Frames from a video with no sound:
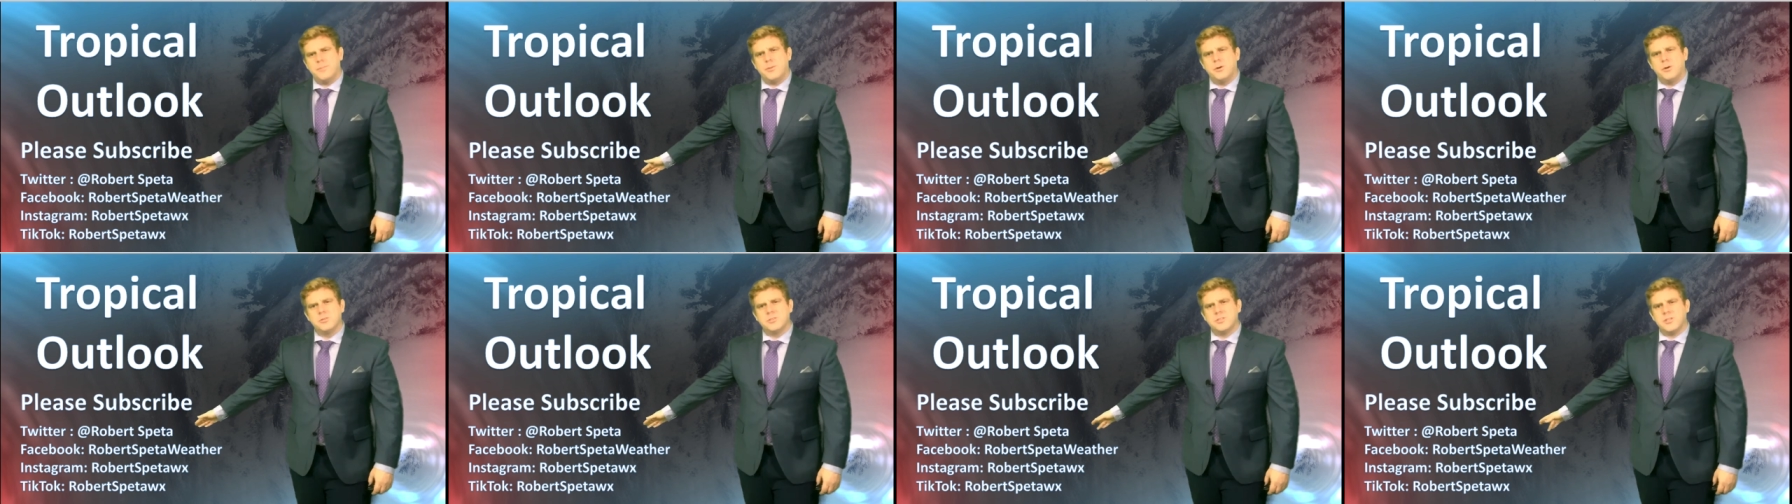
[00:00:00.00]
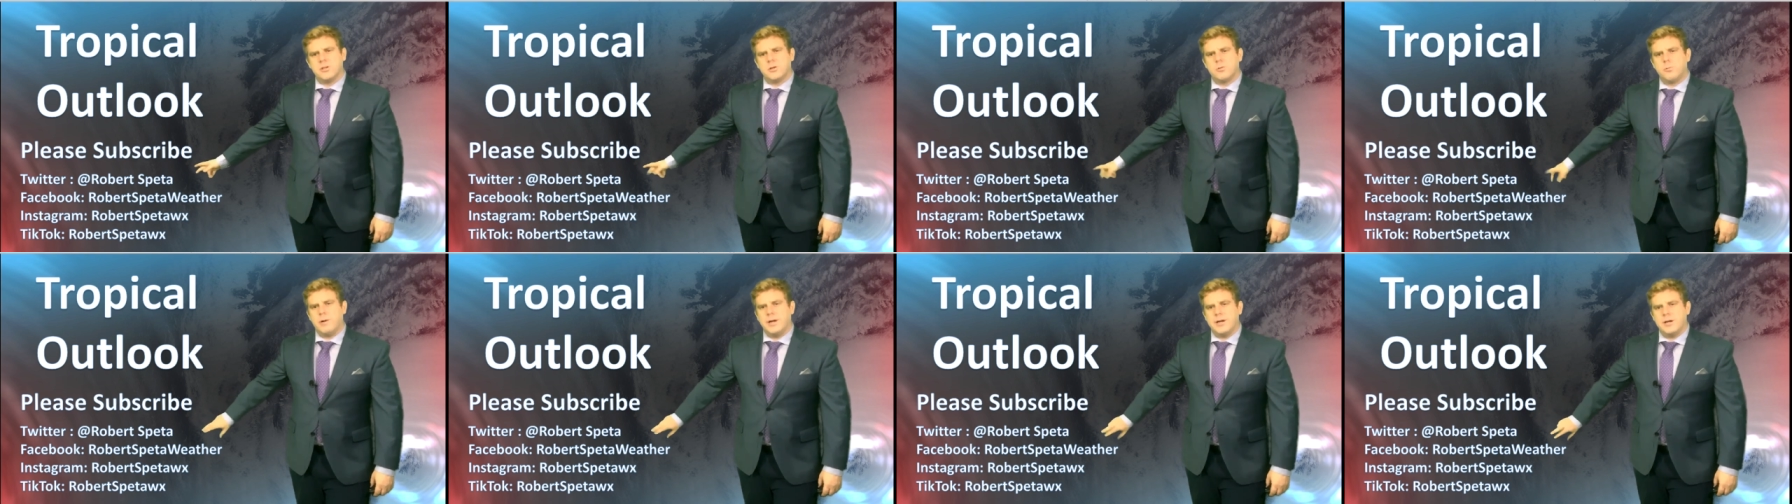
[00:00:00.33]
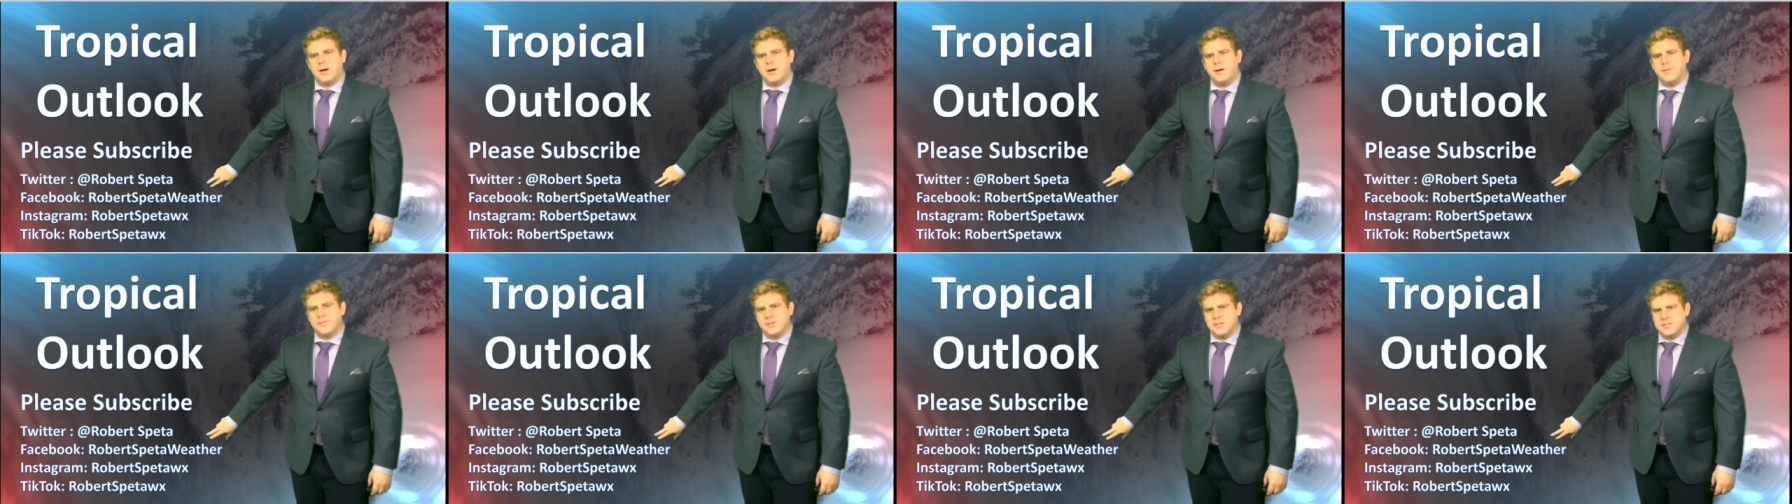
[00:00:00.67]
I post there quite
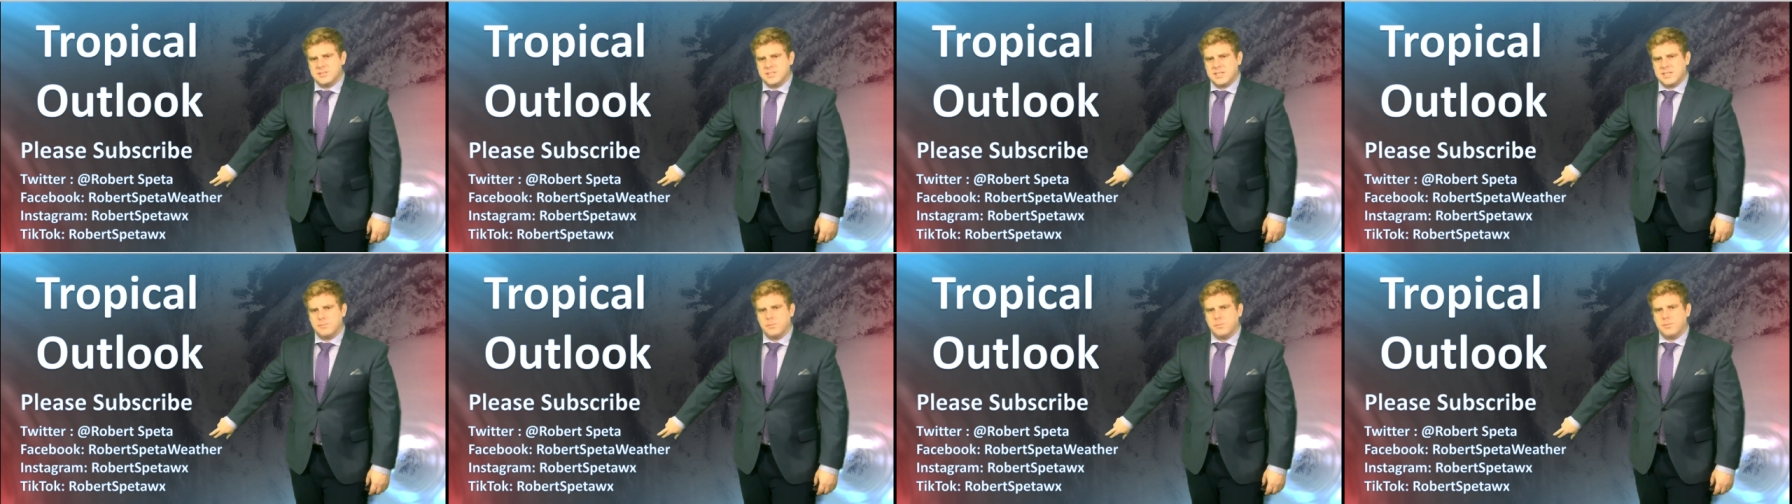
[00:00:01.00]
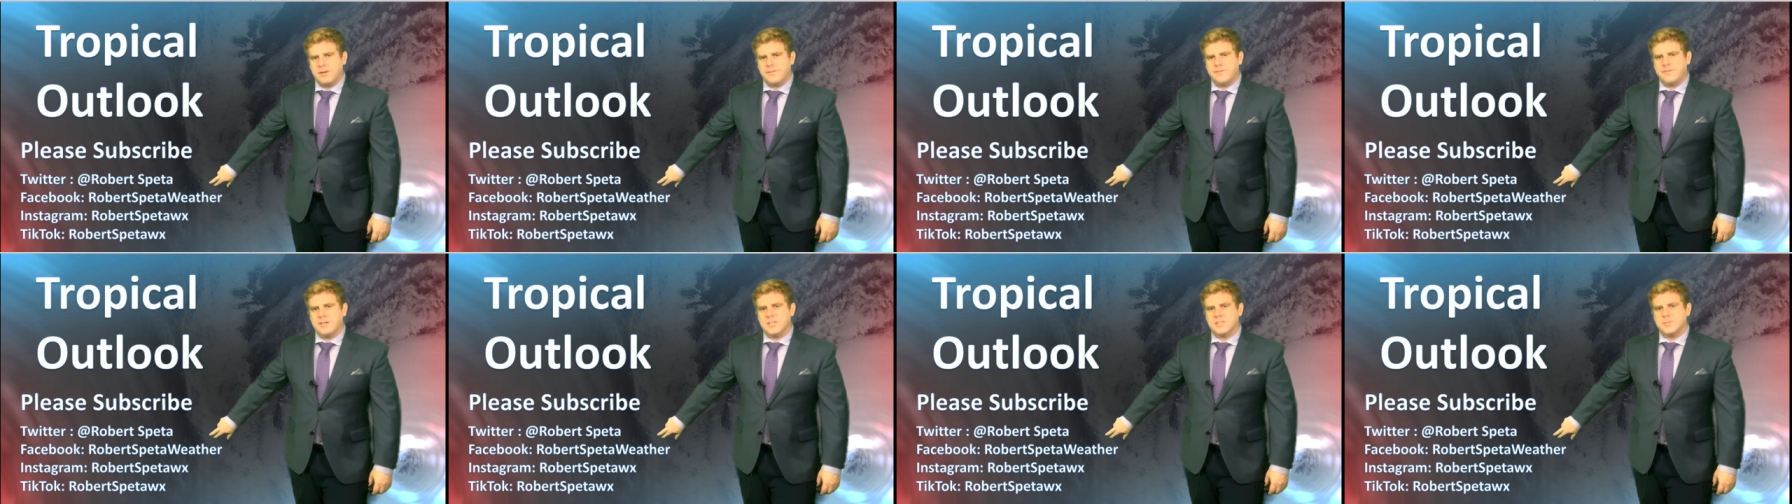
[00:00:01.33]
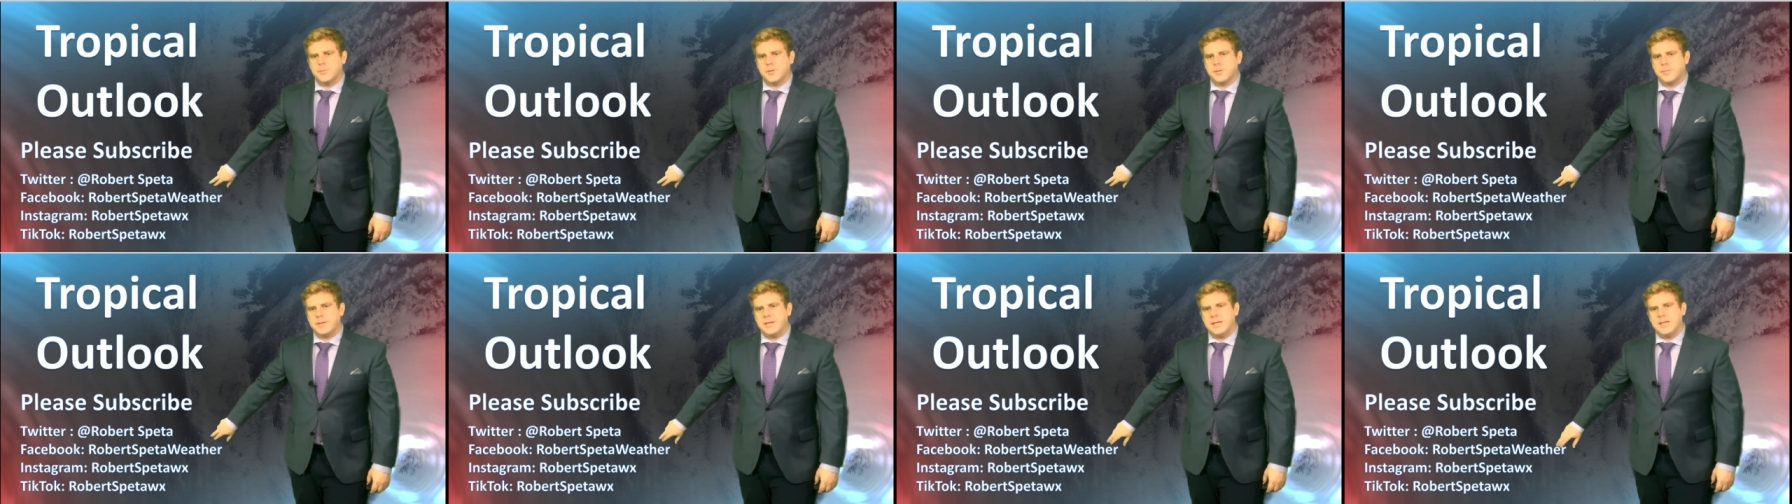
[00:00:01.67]
often. Same with my
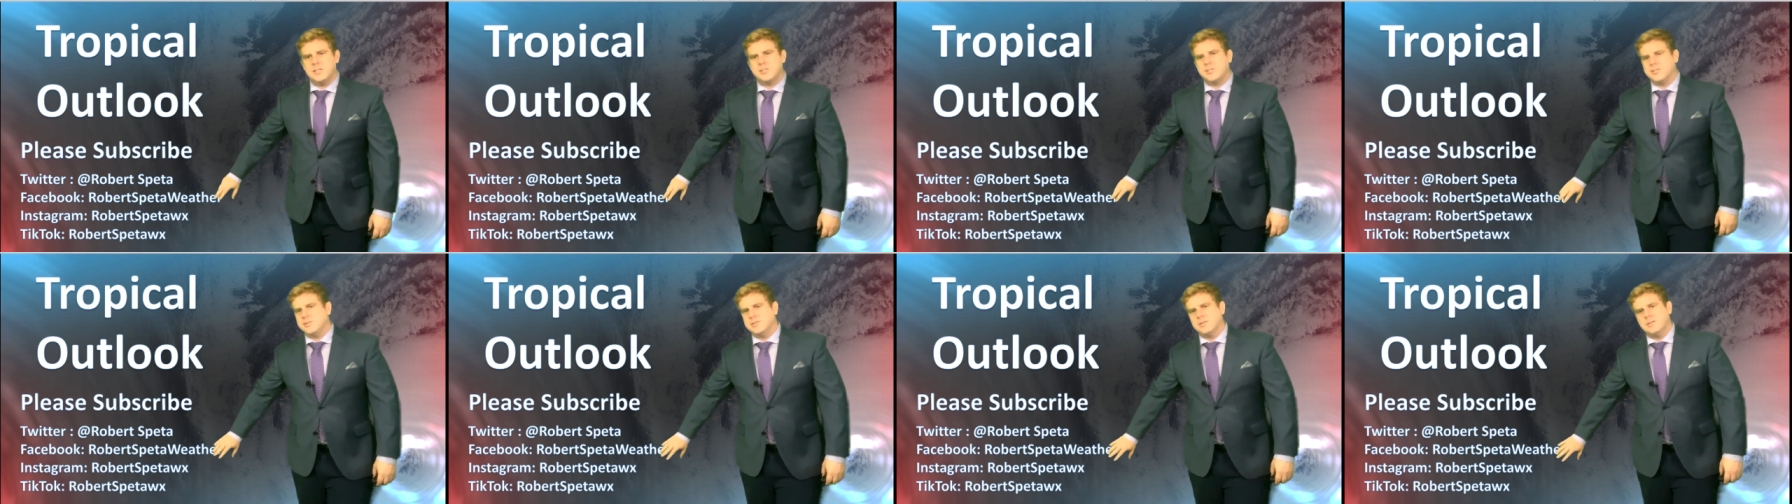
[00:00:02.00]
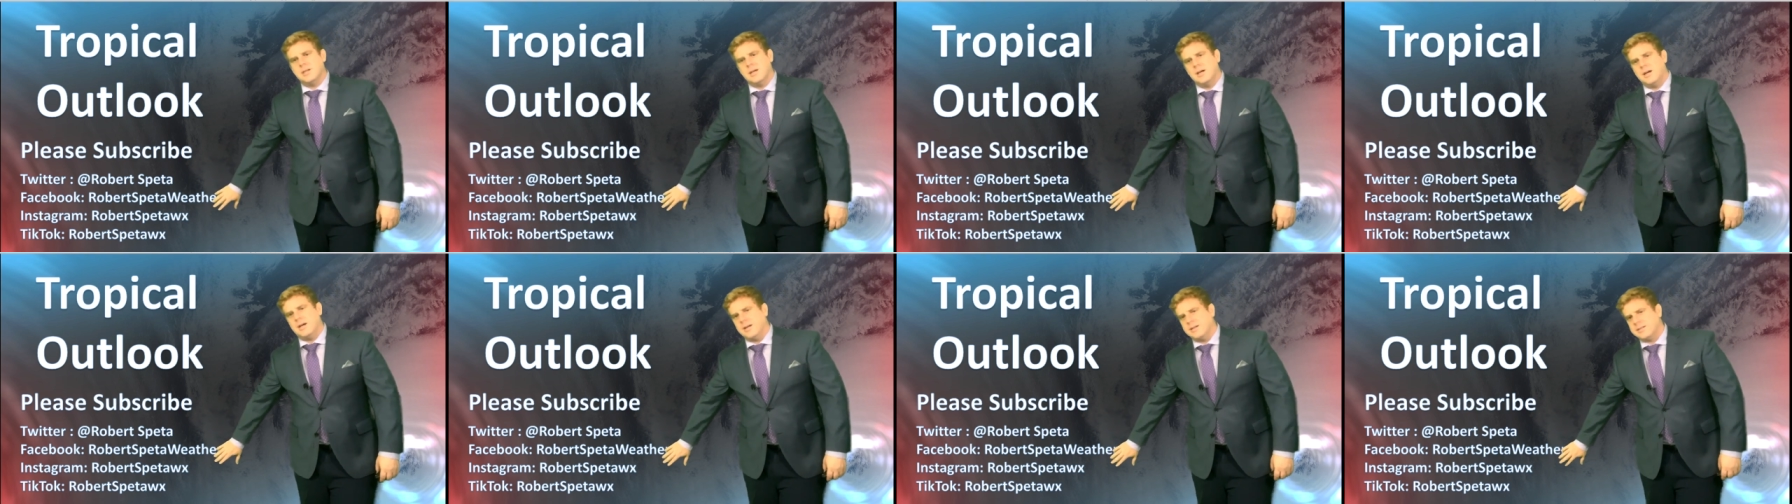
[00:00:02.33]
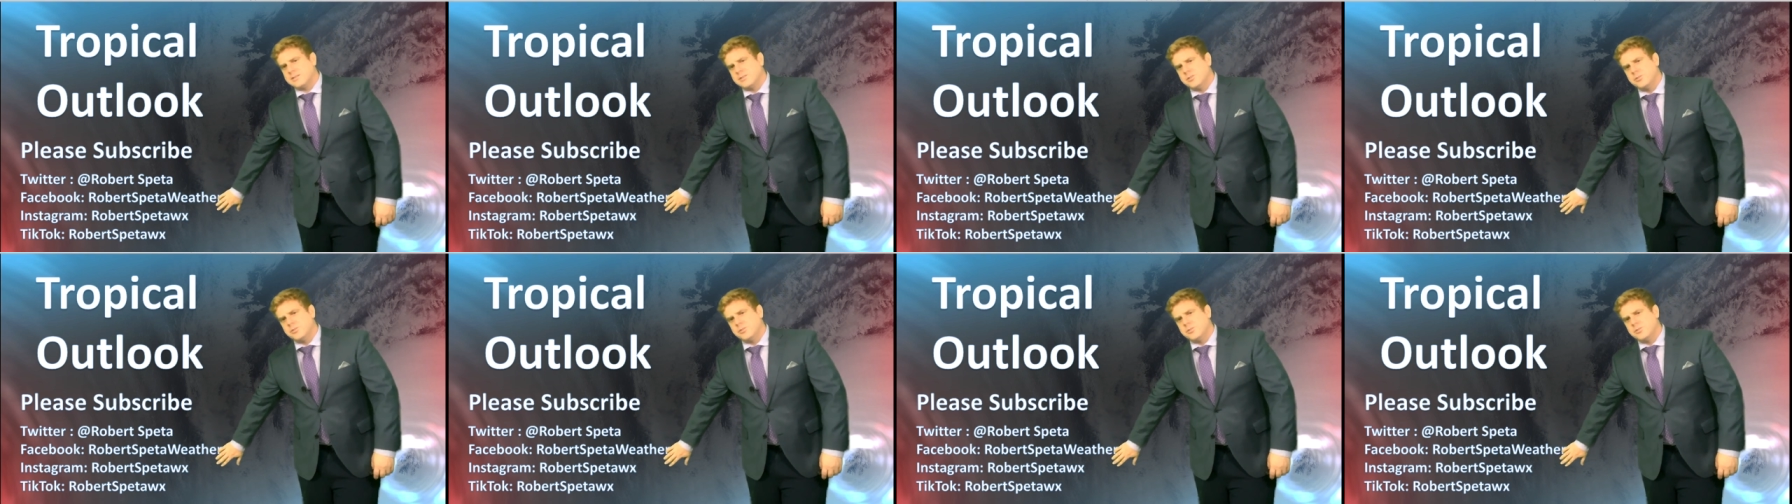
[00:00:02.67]
Facebook page and uh,